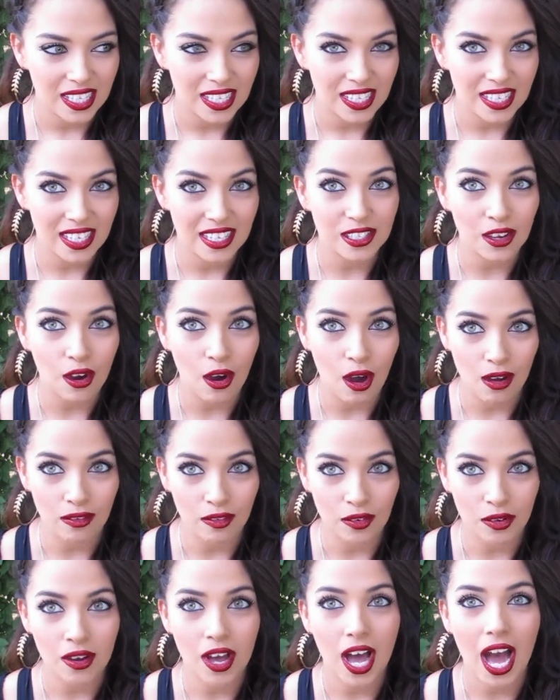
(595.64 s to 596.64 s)
It's
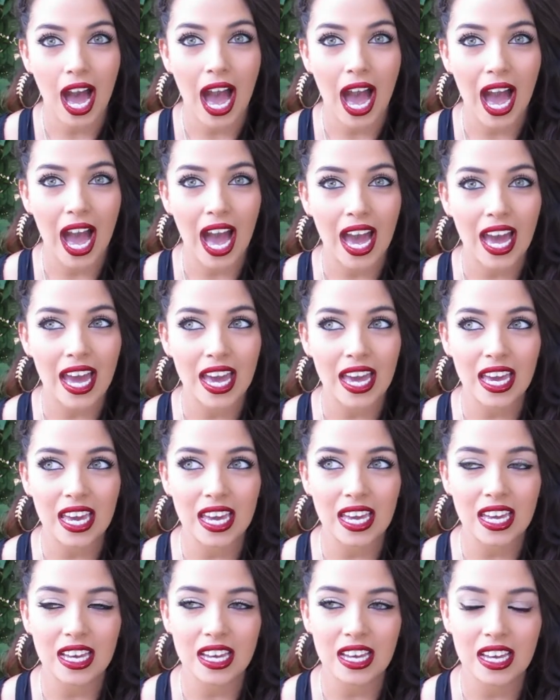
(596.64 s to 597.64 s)
awful.
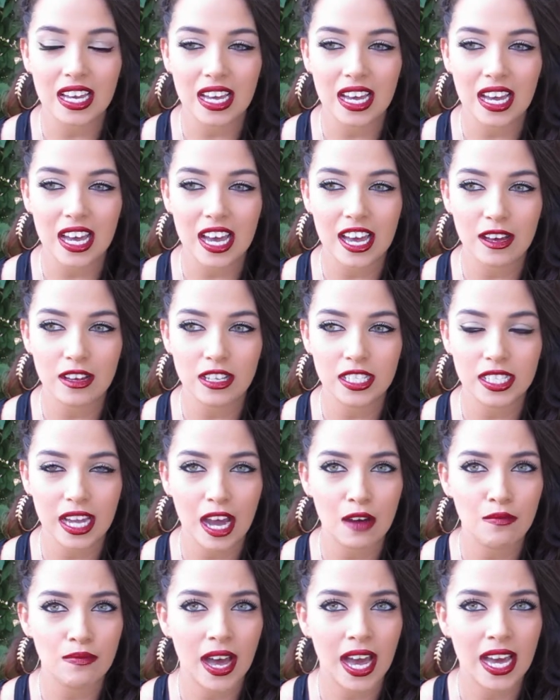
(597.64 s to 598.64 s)
I
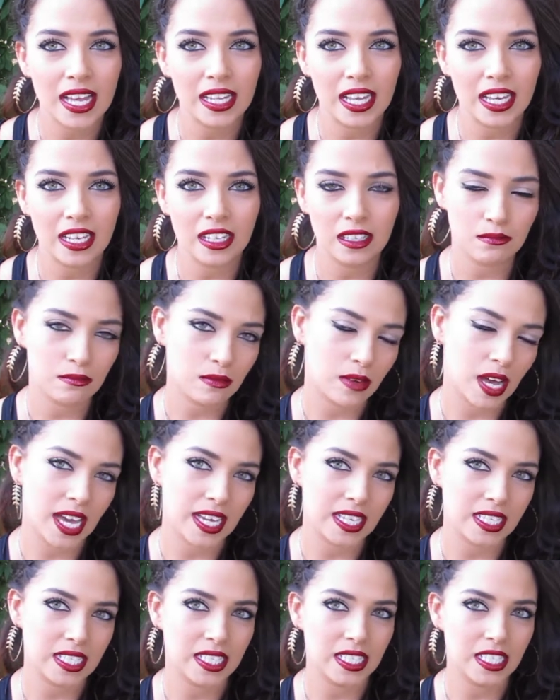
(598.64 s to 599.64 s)
stop by like
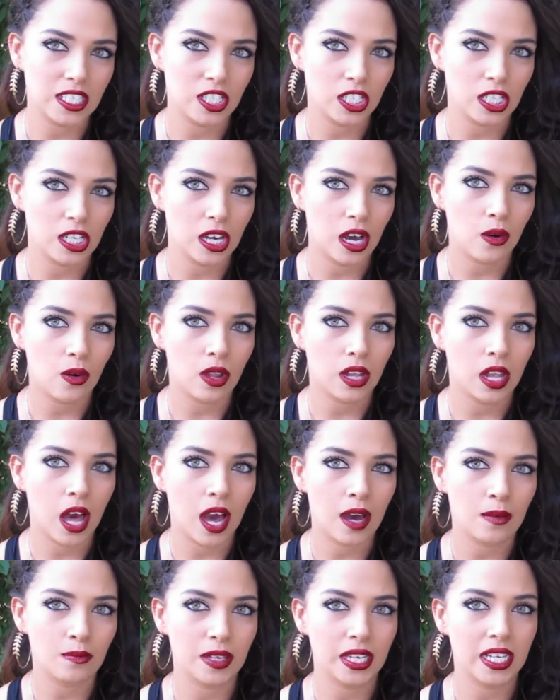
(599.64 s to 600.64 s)
my CCO a
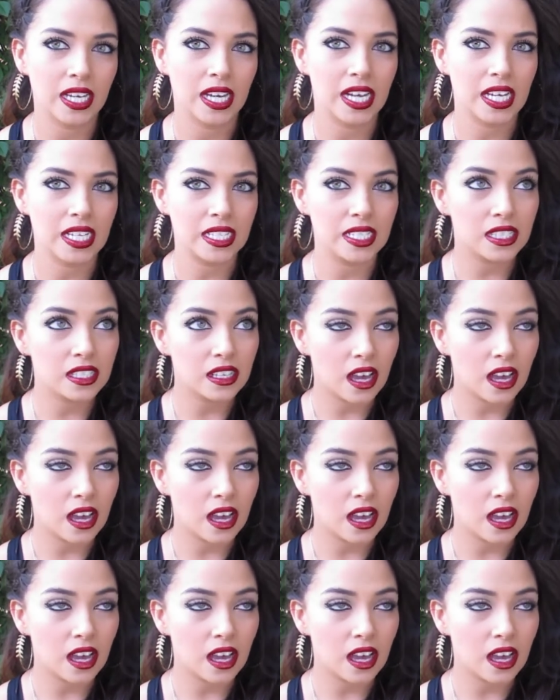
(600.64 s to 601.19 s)
lot because